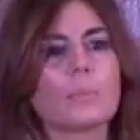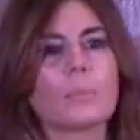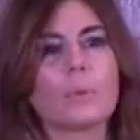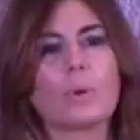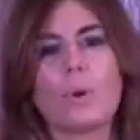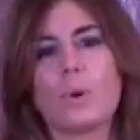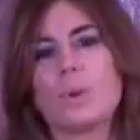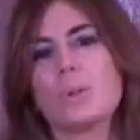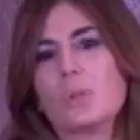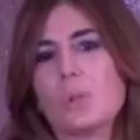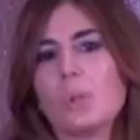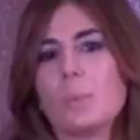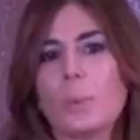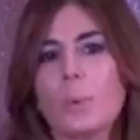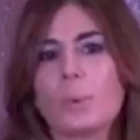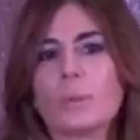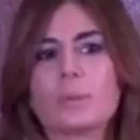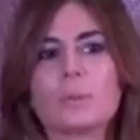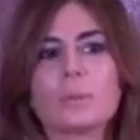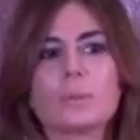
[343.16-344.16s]
also
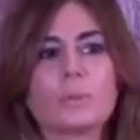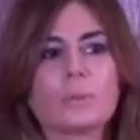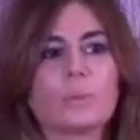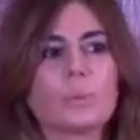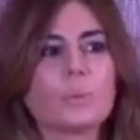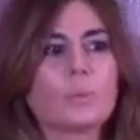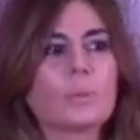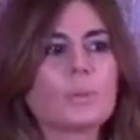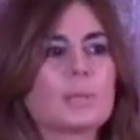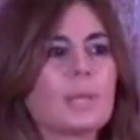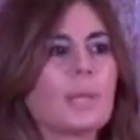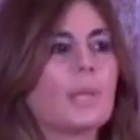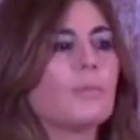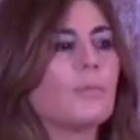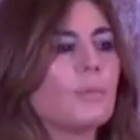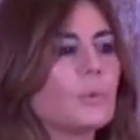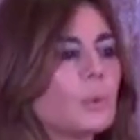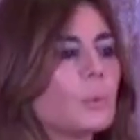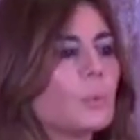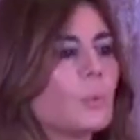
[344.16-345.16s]
important to say
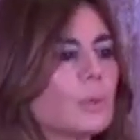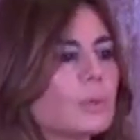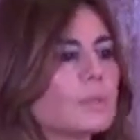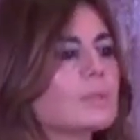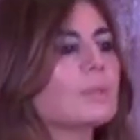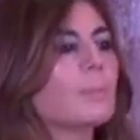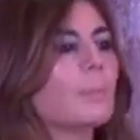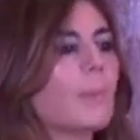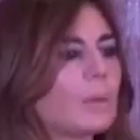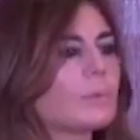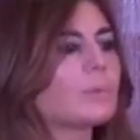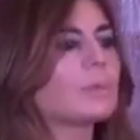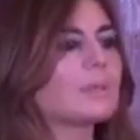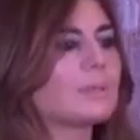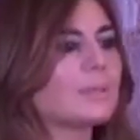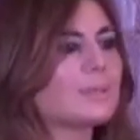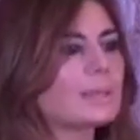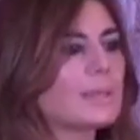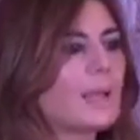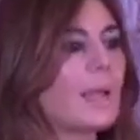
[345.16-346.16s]
a few words about the
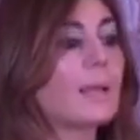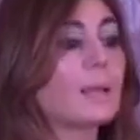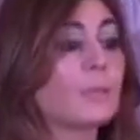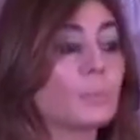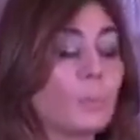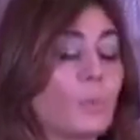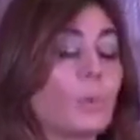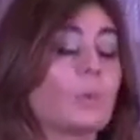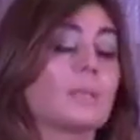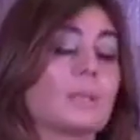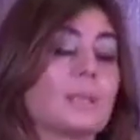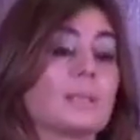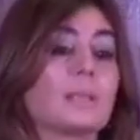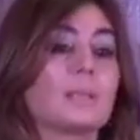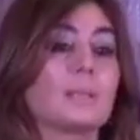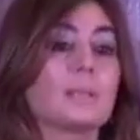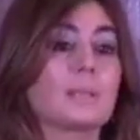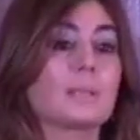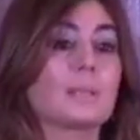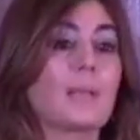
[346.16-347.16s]
design. What is
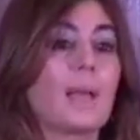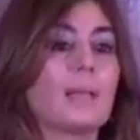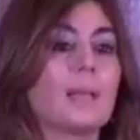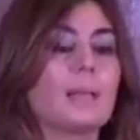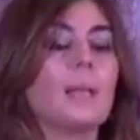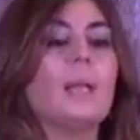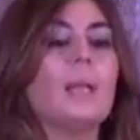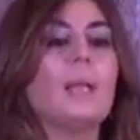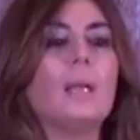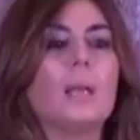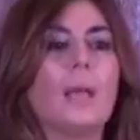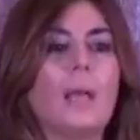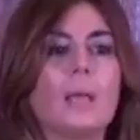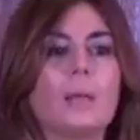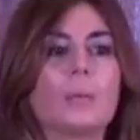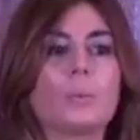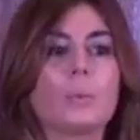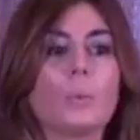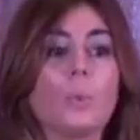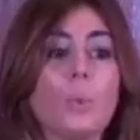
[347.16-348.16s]
design?
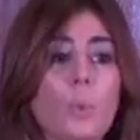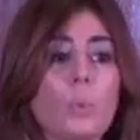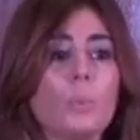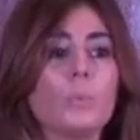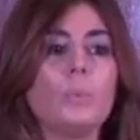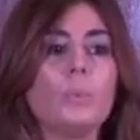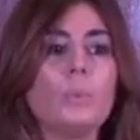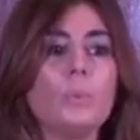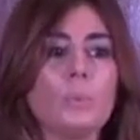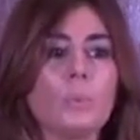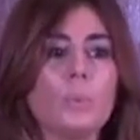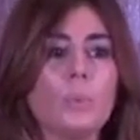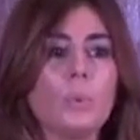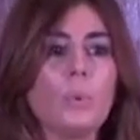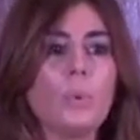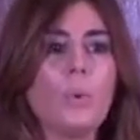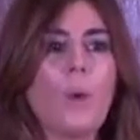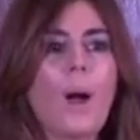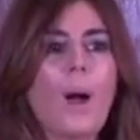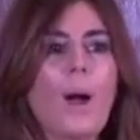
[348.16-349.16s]
And
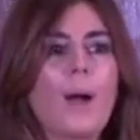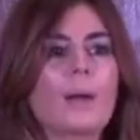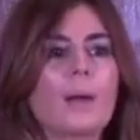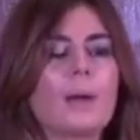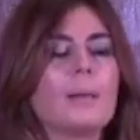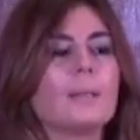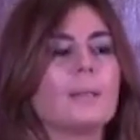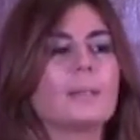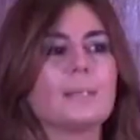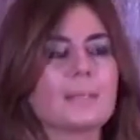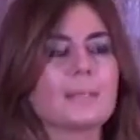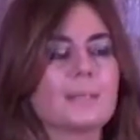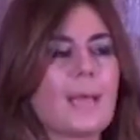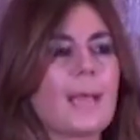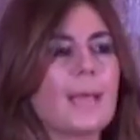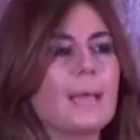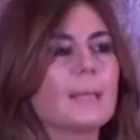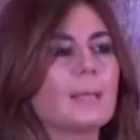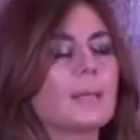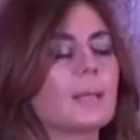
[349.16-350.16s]
who are a
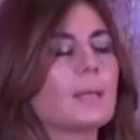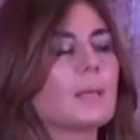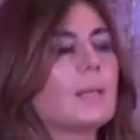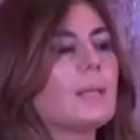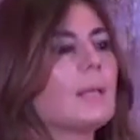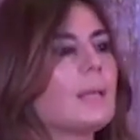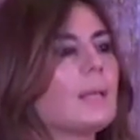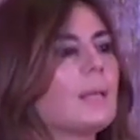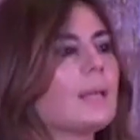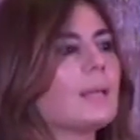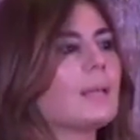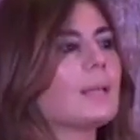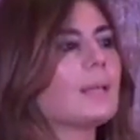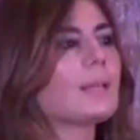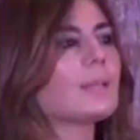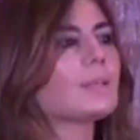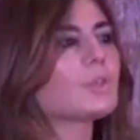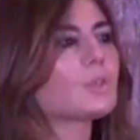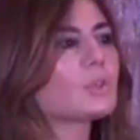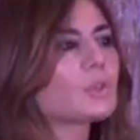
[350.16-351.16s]
designer?
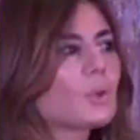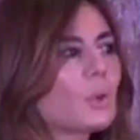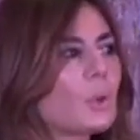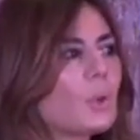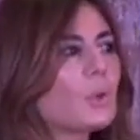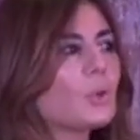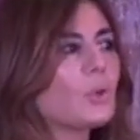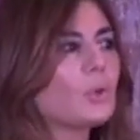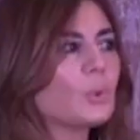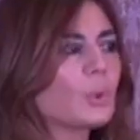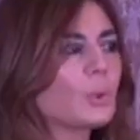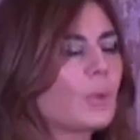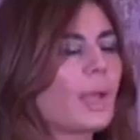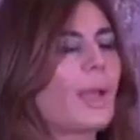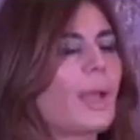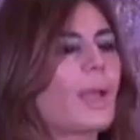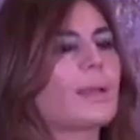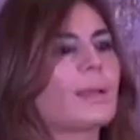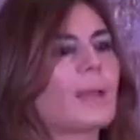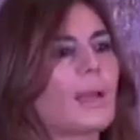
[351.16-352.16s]
So you
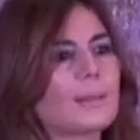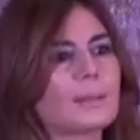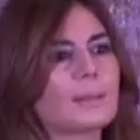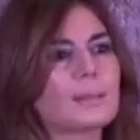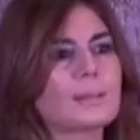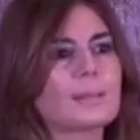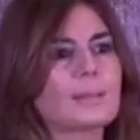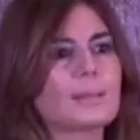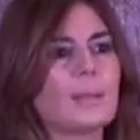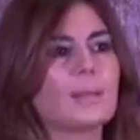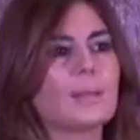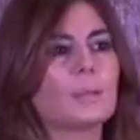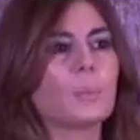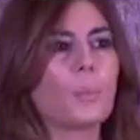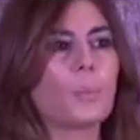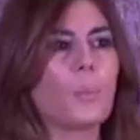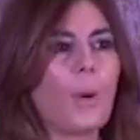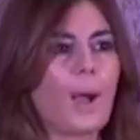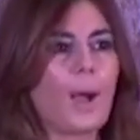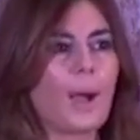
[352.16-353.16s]
can
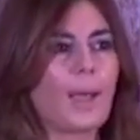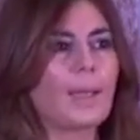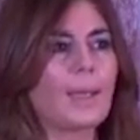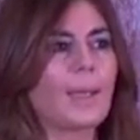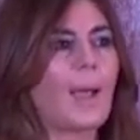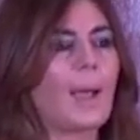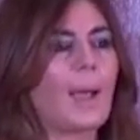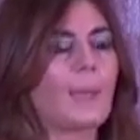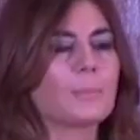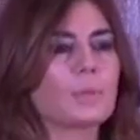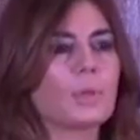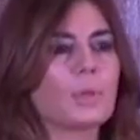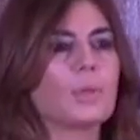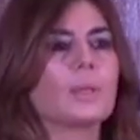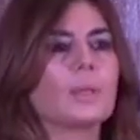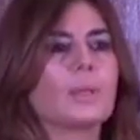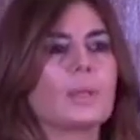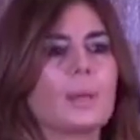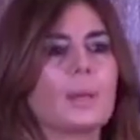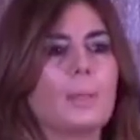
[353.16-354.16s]
understand why I'm
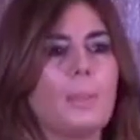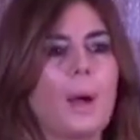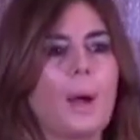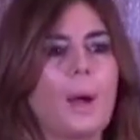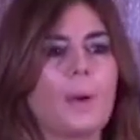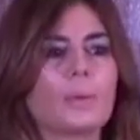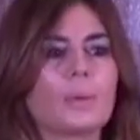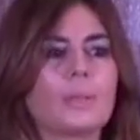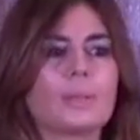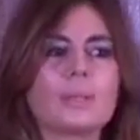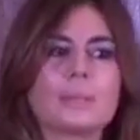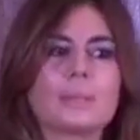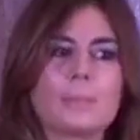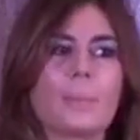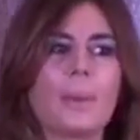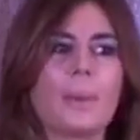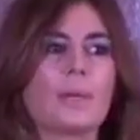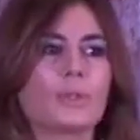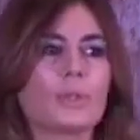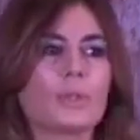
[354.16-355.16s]
talking about a
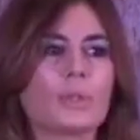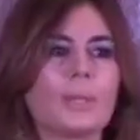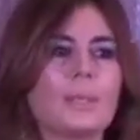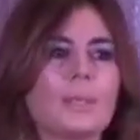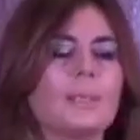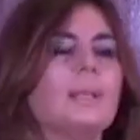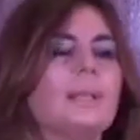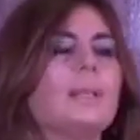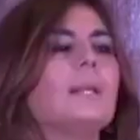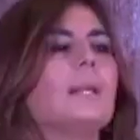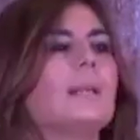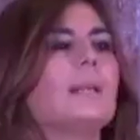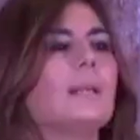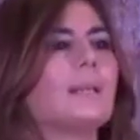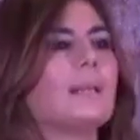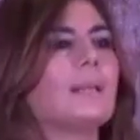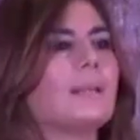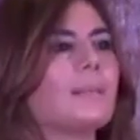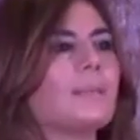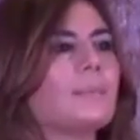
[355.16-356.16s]
special
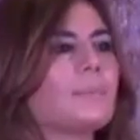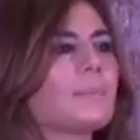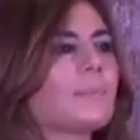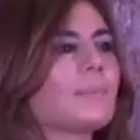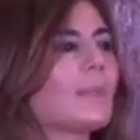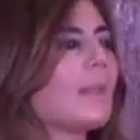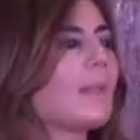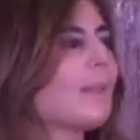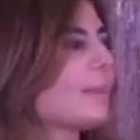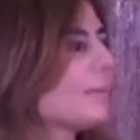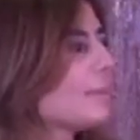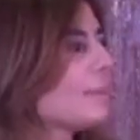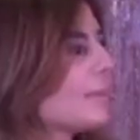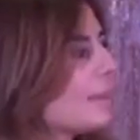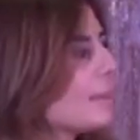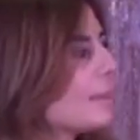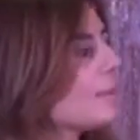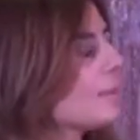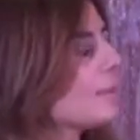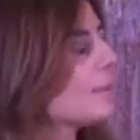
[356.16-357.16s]

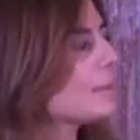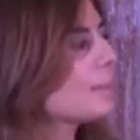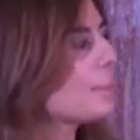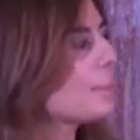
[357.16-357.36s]
with